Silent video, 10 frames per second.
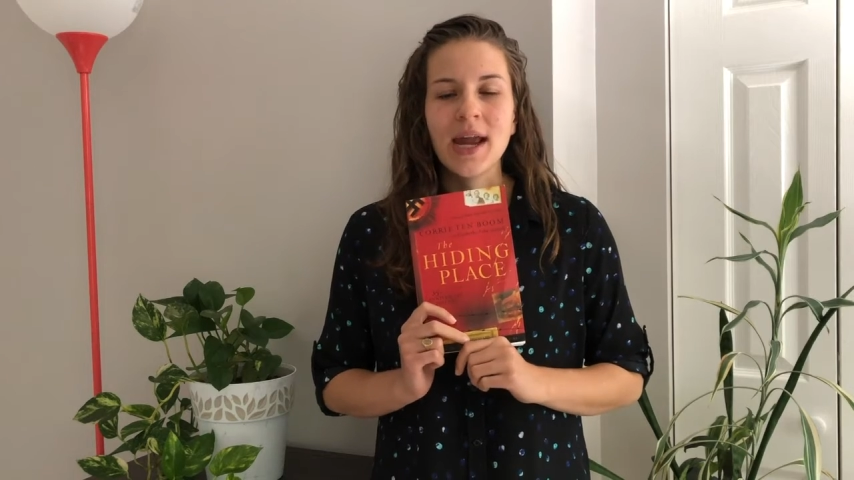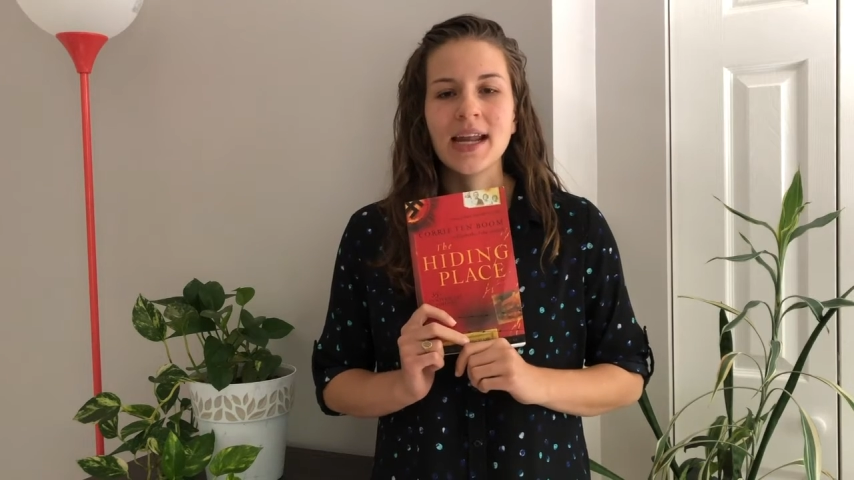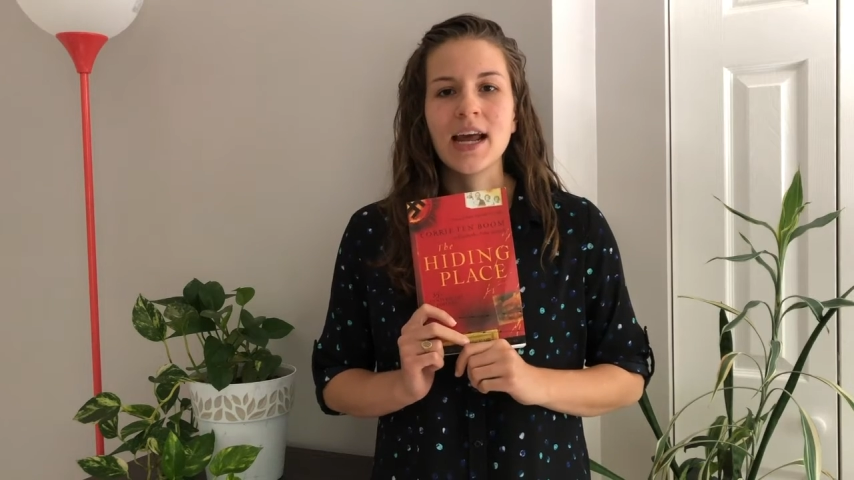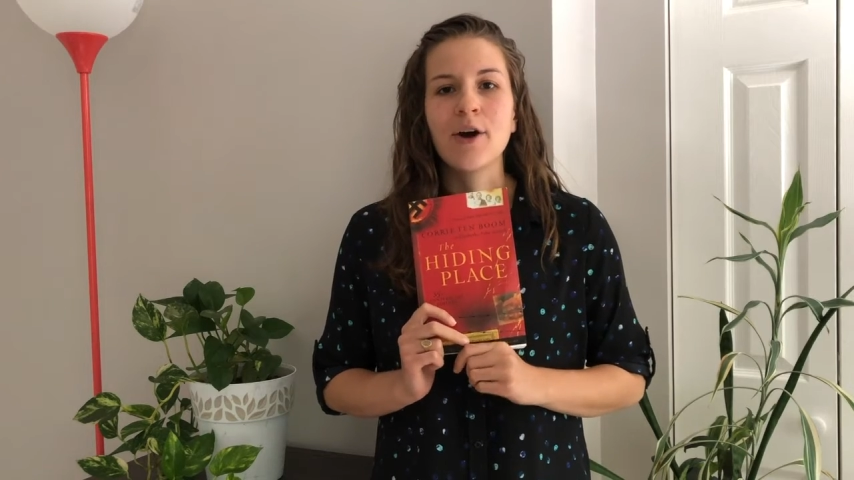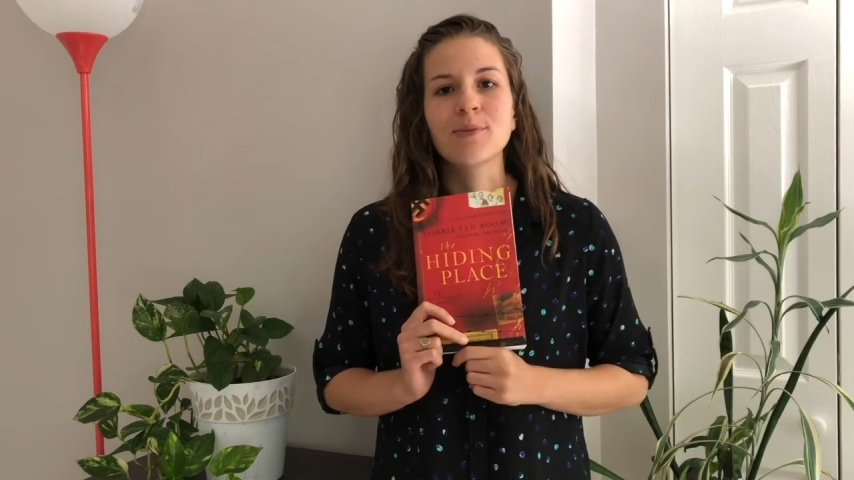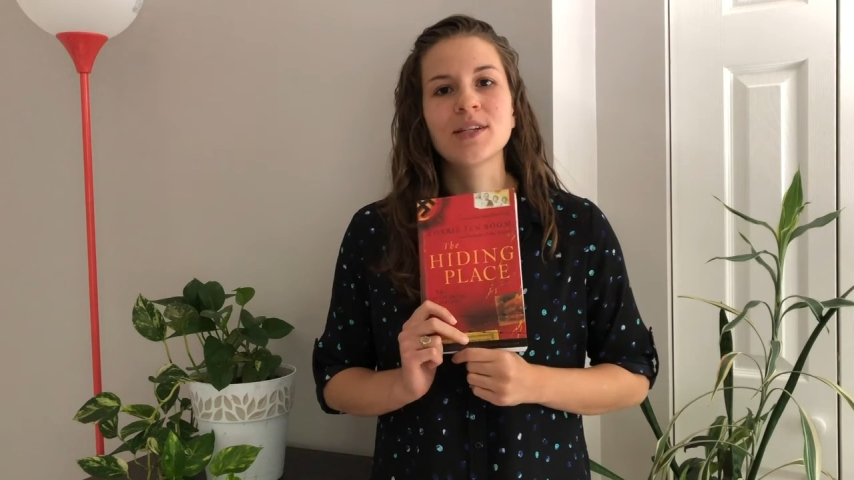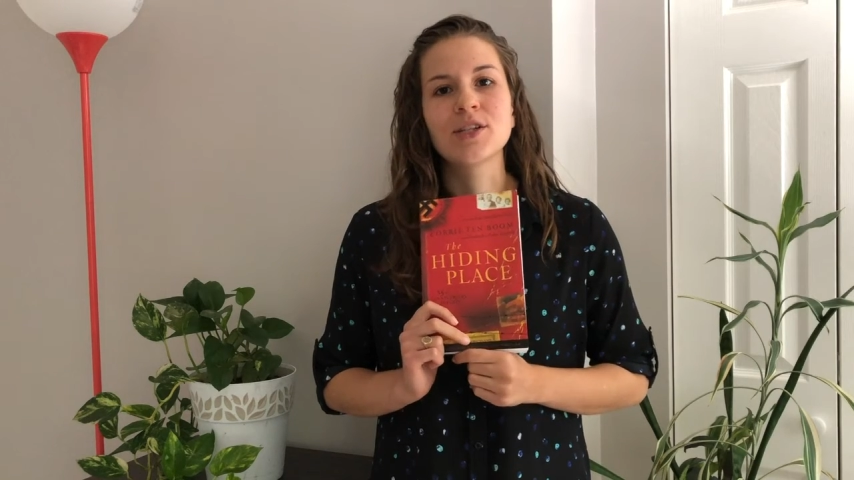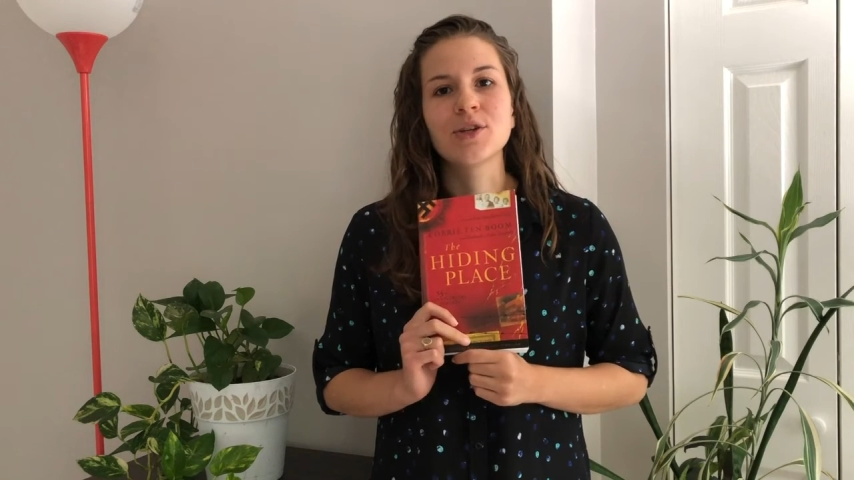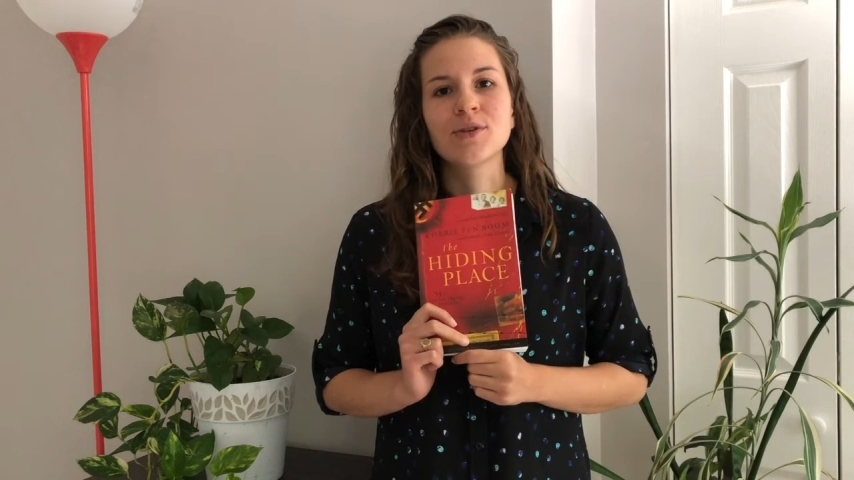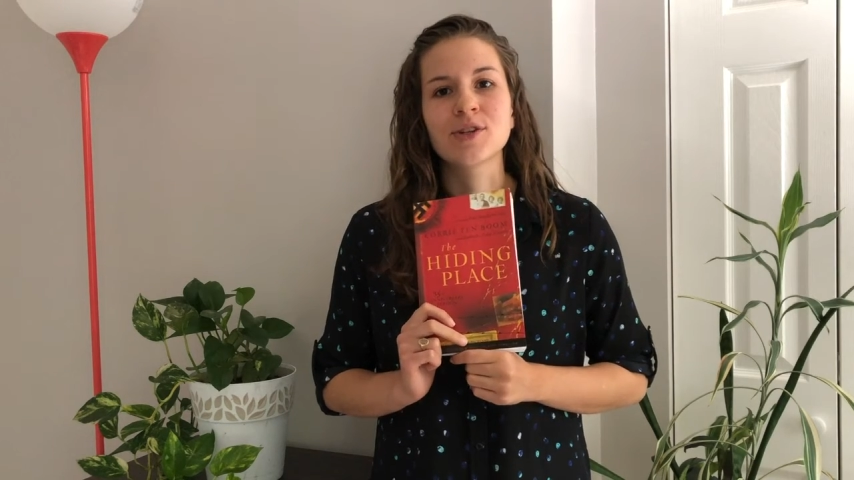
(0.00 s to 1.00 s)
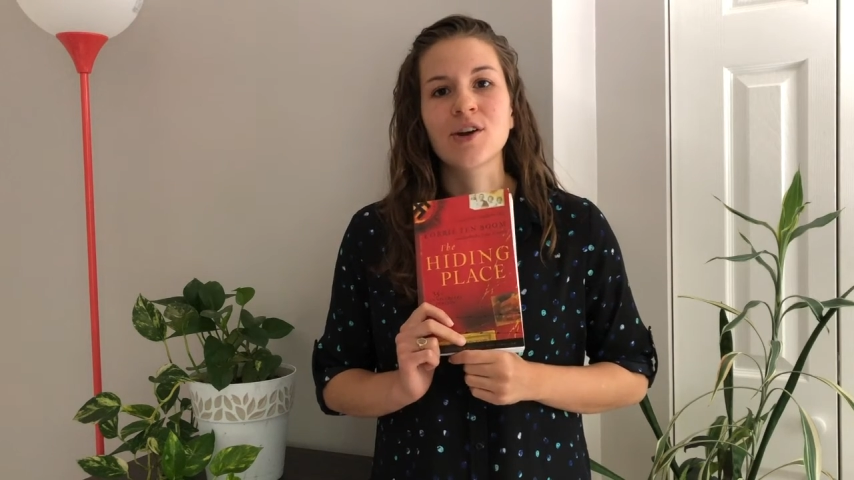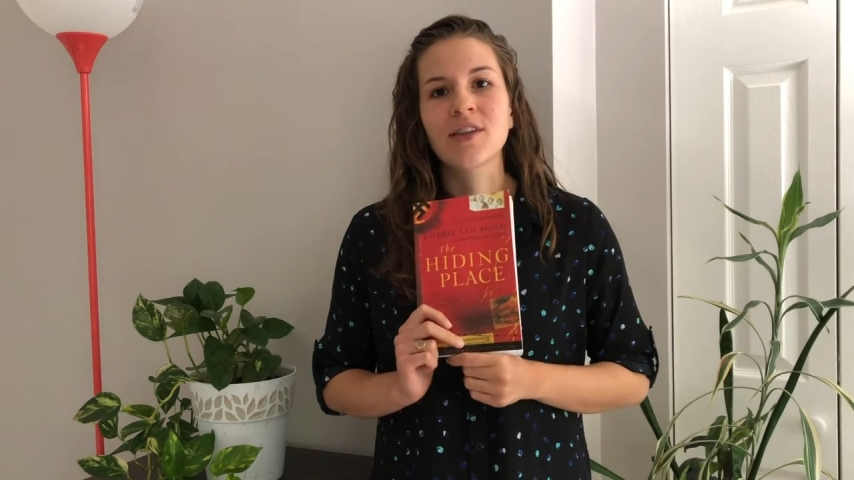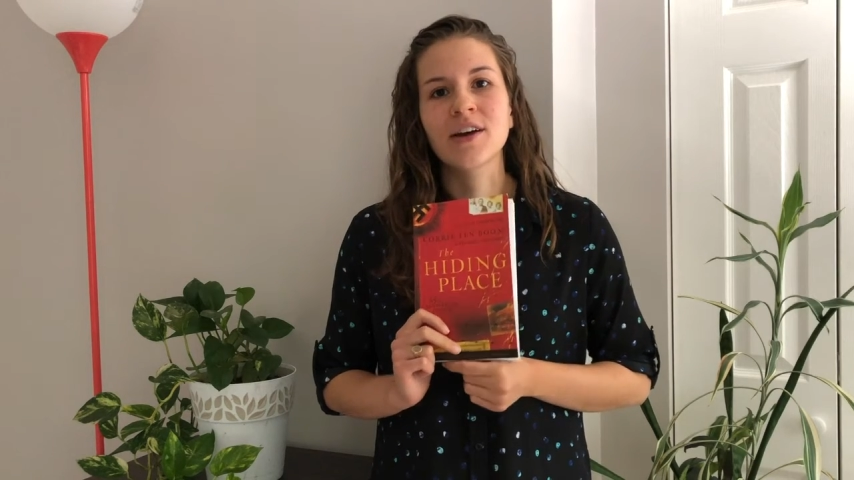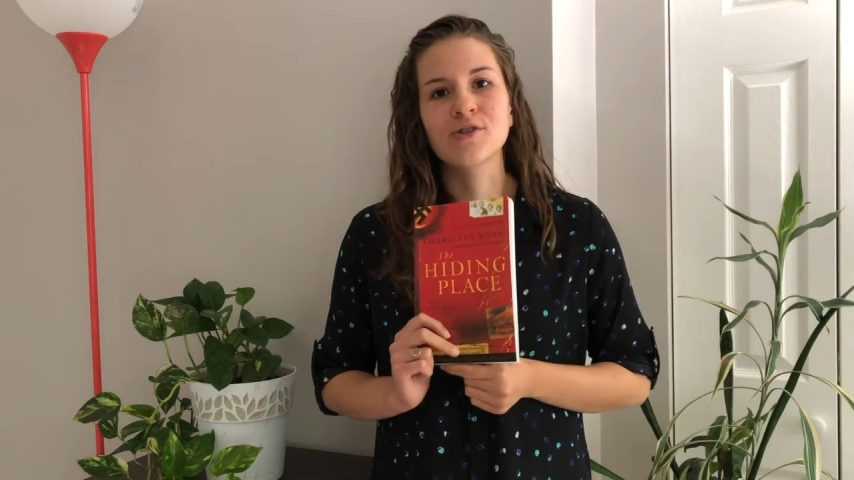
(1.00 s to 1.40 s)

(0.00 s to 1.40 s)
and helped to start the